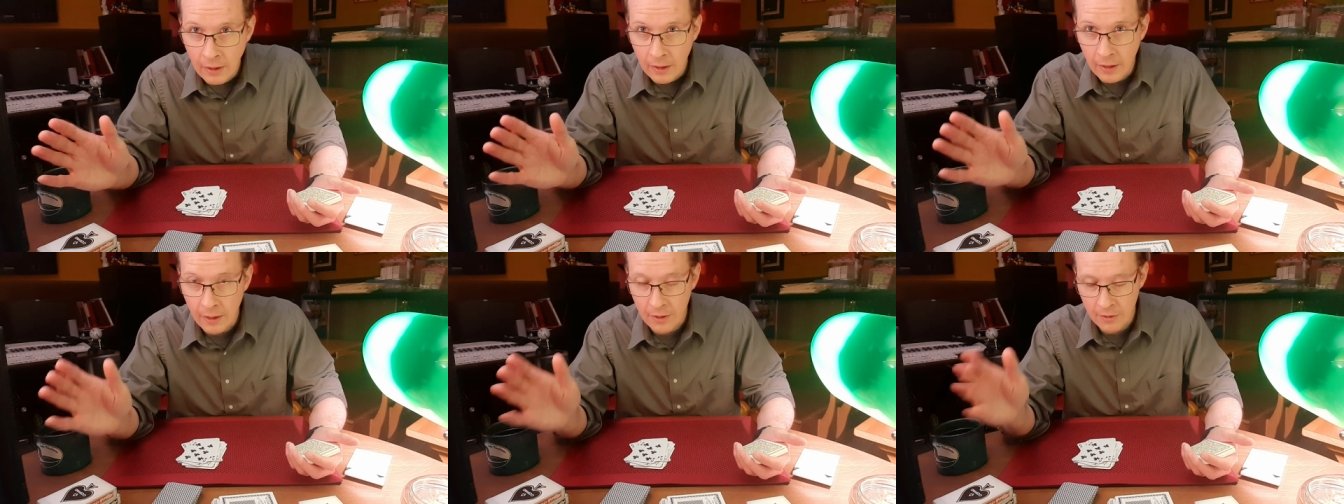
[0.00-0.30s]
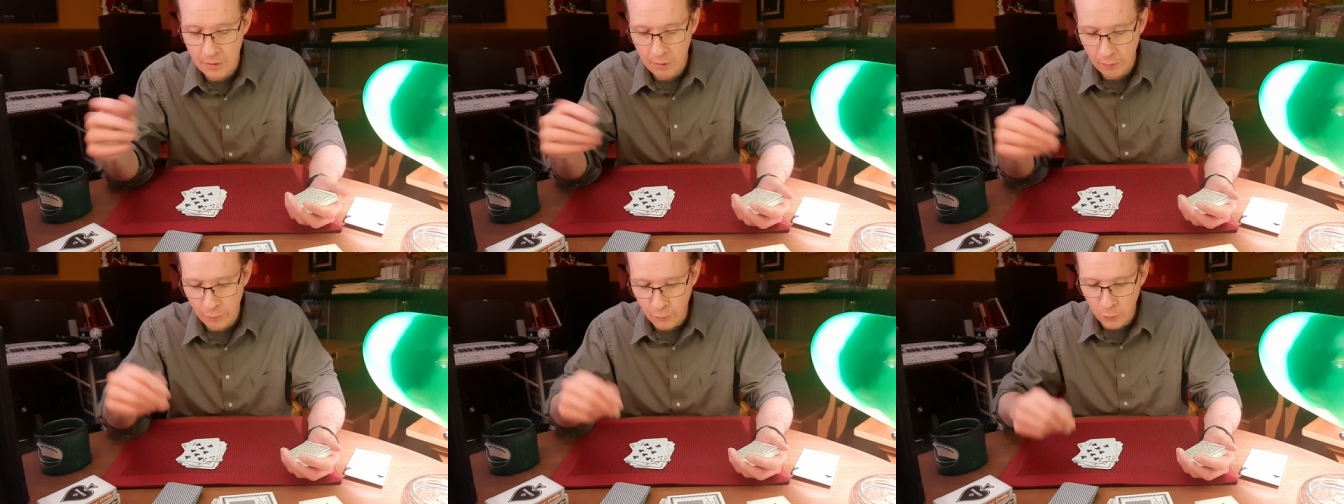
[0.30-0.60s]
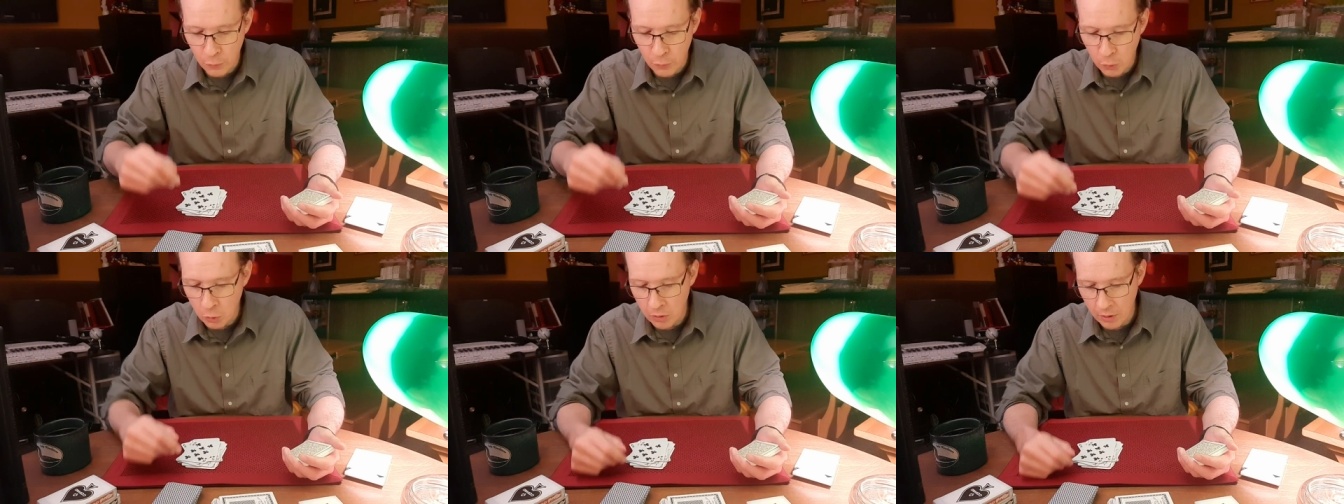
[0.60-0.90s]
is to
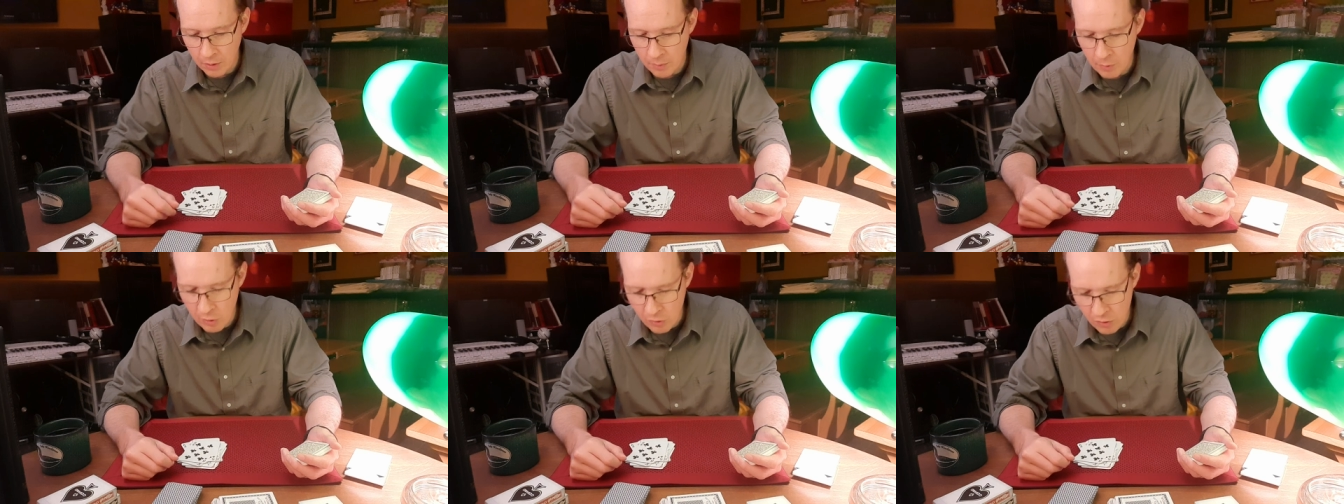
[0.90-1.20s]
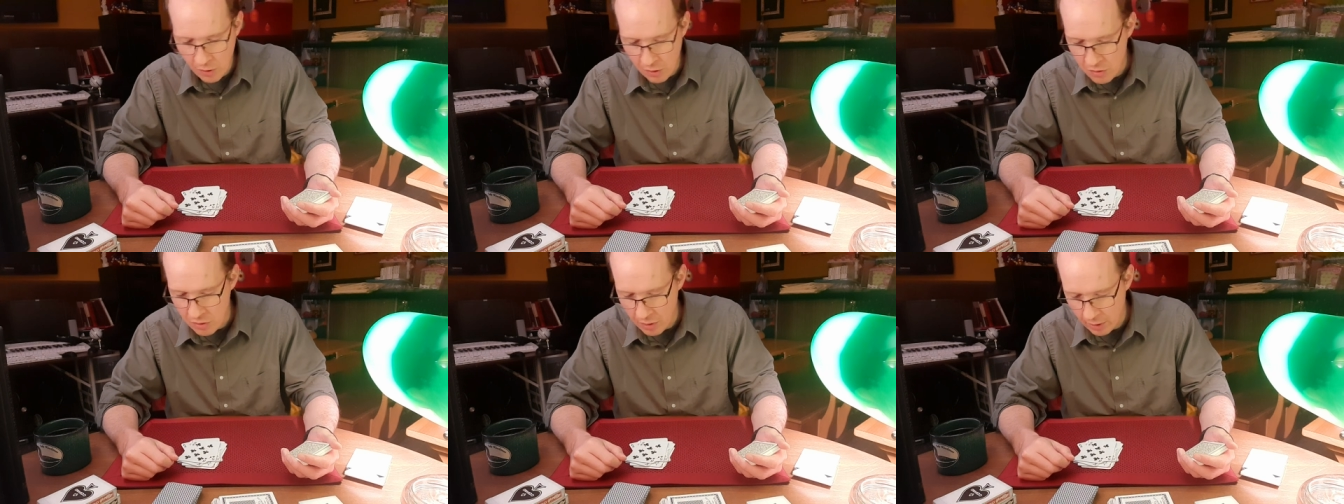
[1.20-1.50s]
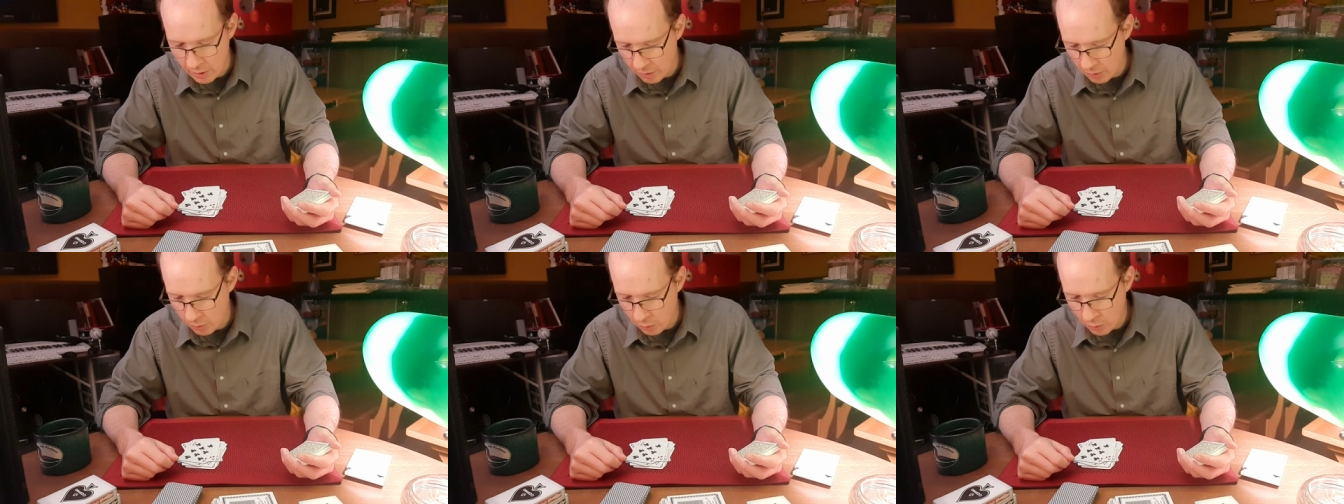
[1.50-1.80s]
fool a
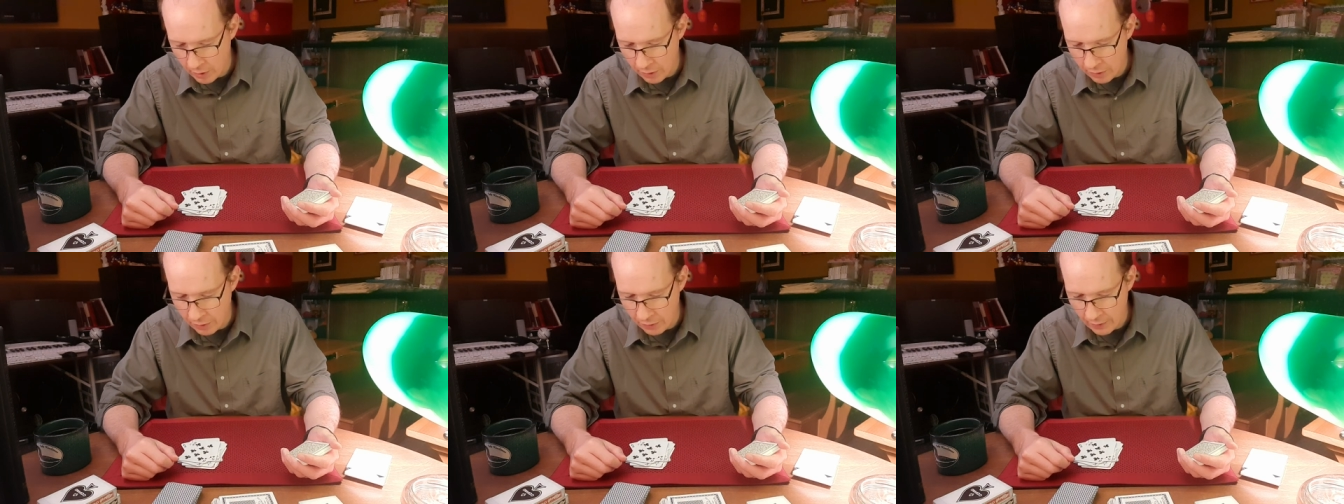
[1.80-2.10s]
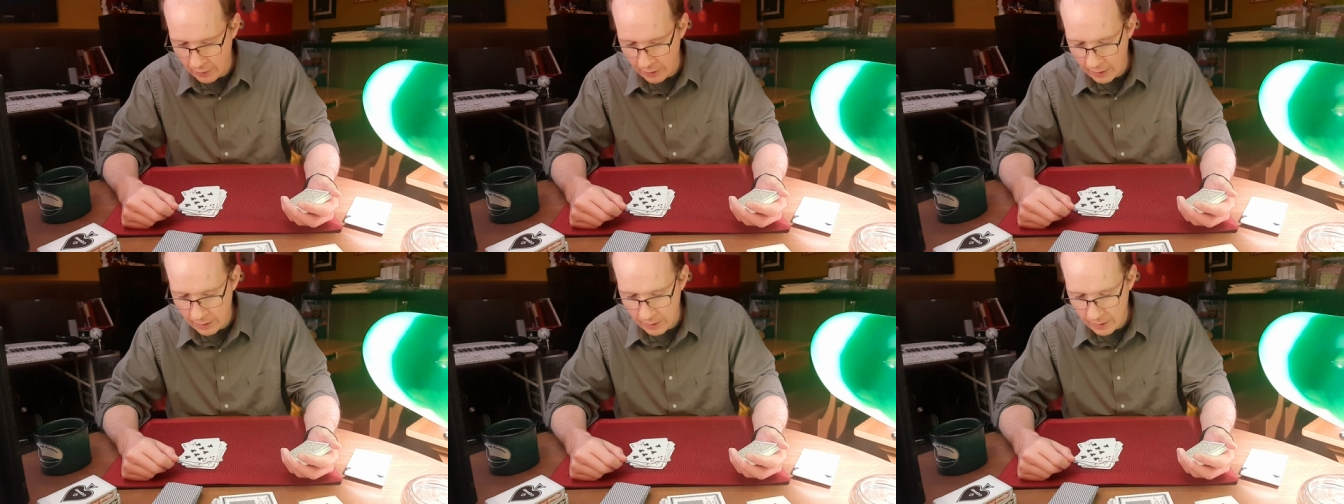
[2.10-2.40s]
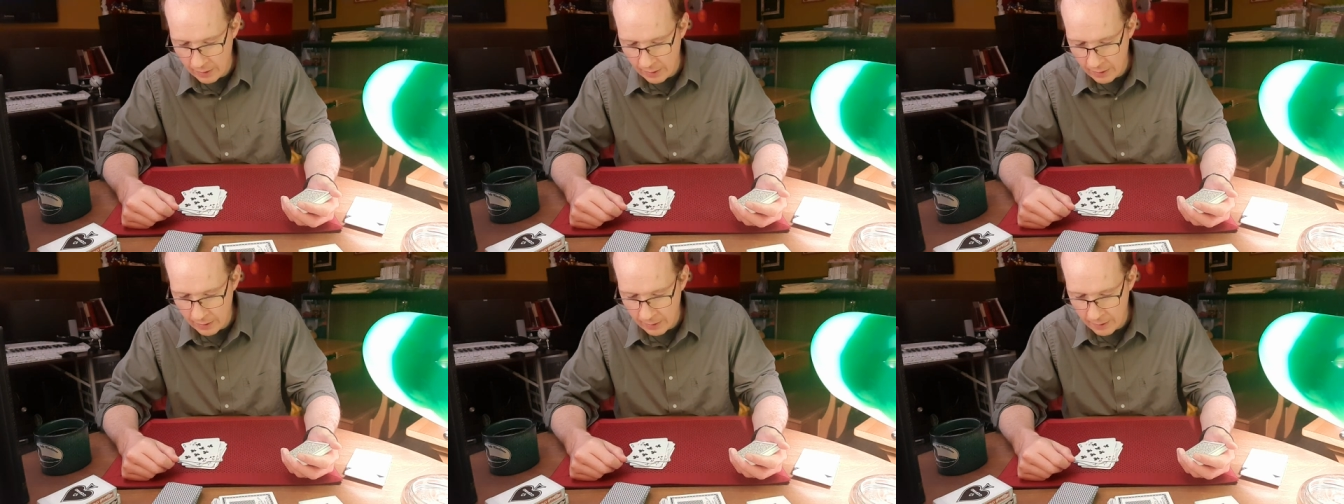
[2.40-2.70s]
magician with, uh,
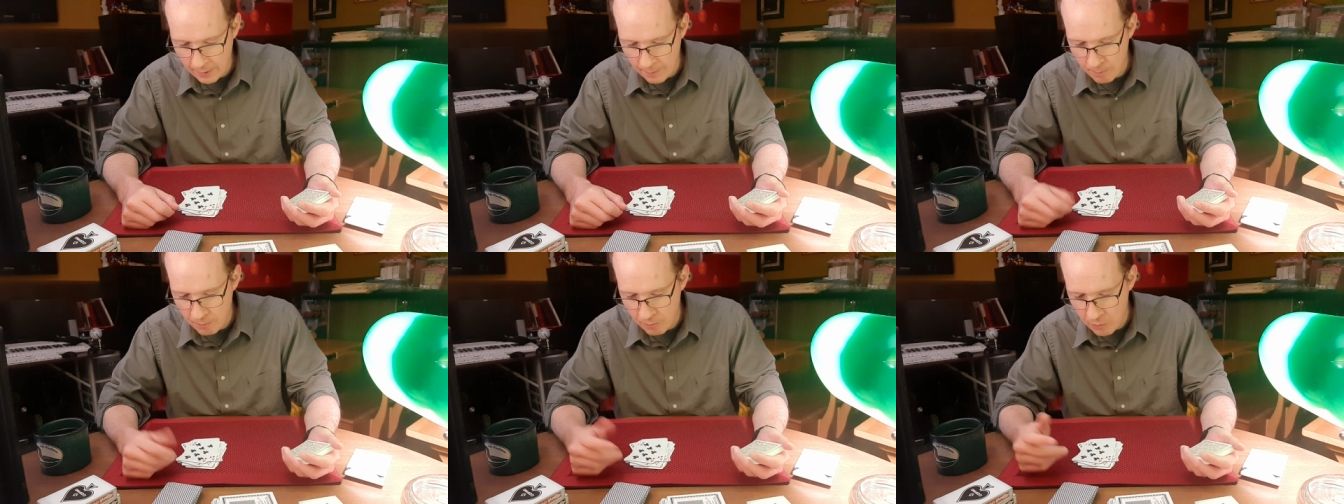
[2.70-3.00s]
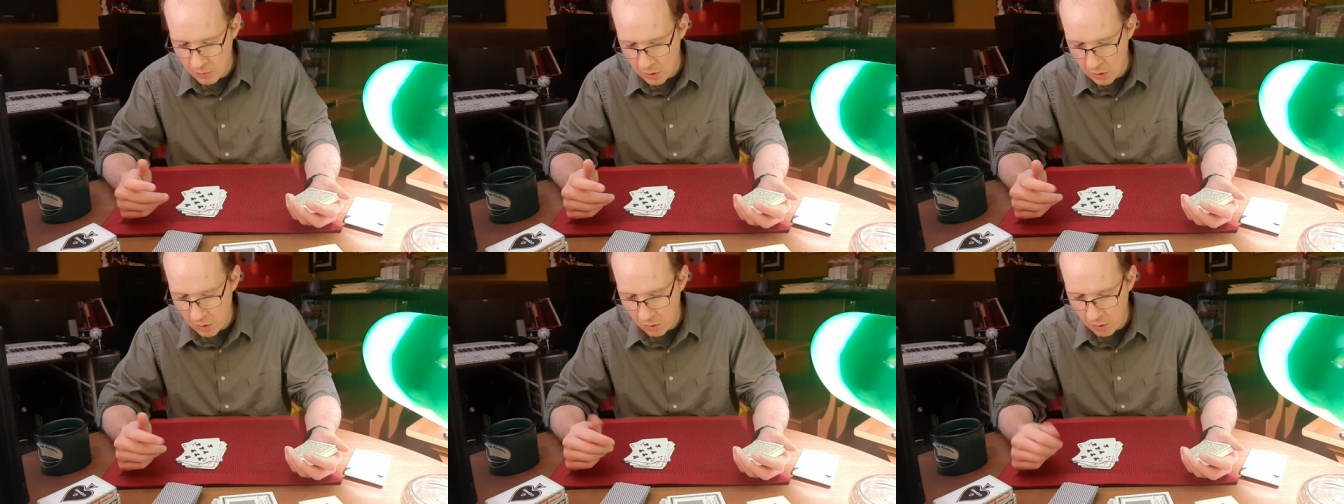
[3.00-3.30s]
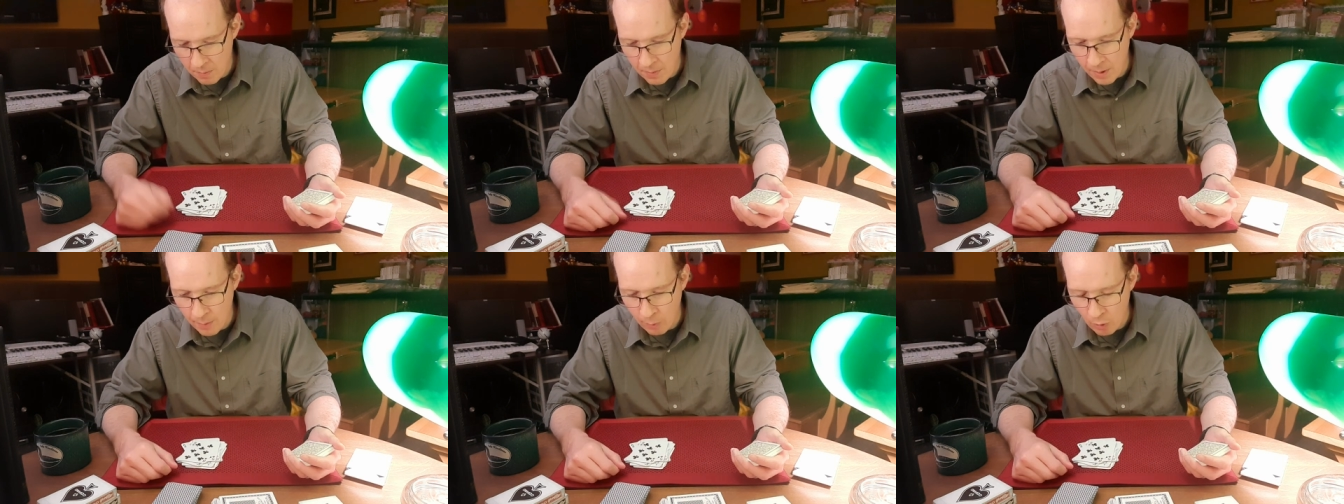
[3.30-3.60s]
uh, you know,
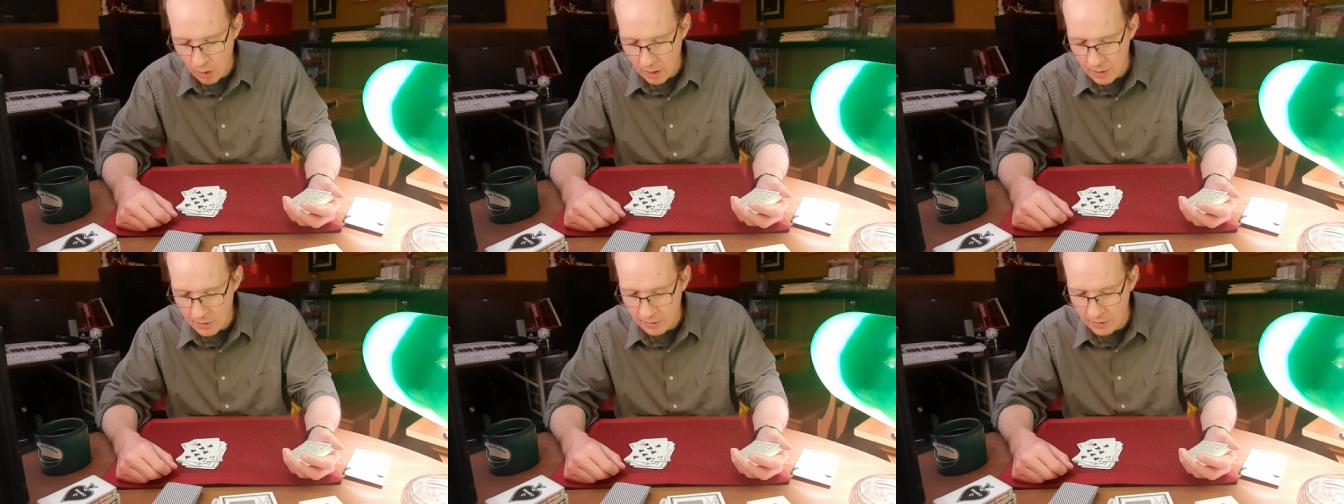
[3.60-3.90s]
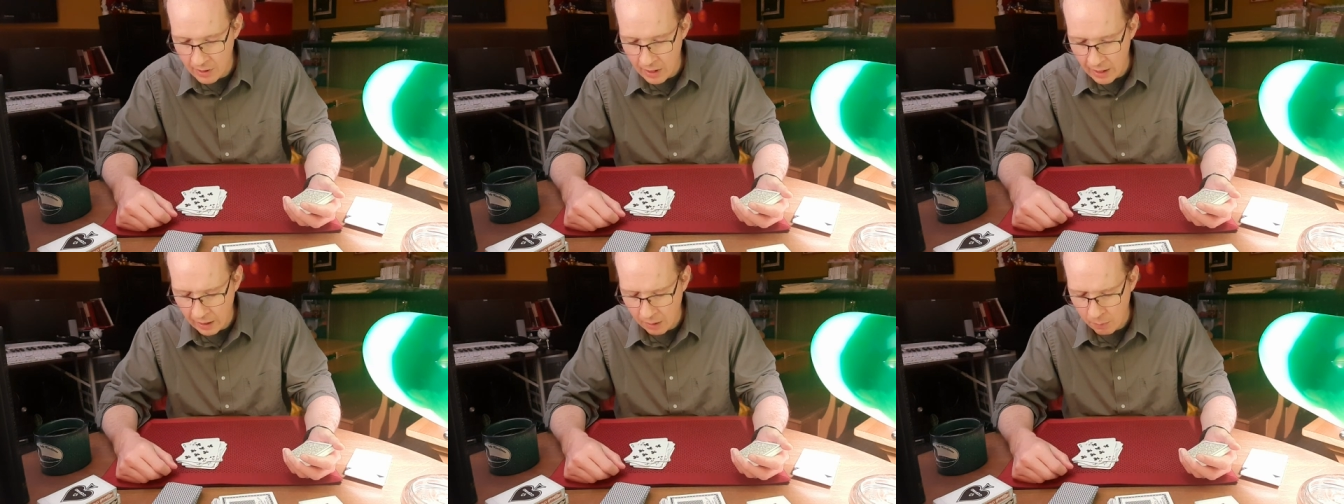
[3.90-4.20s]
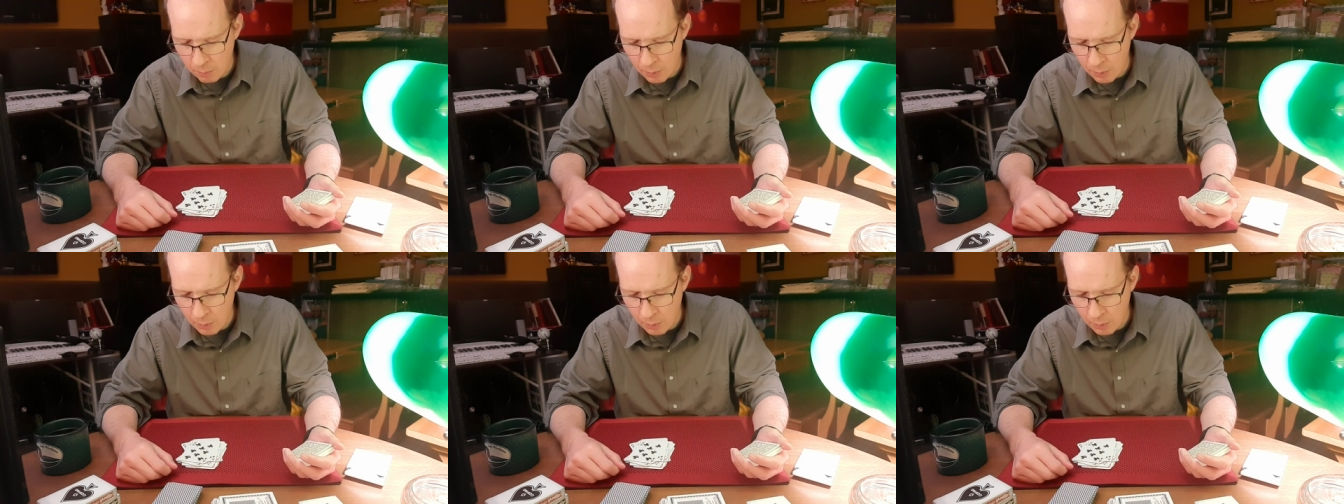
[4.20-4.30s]
a memorized deck.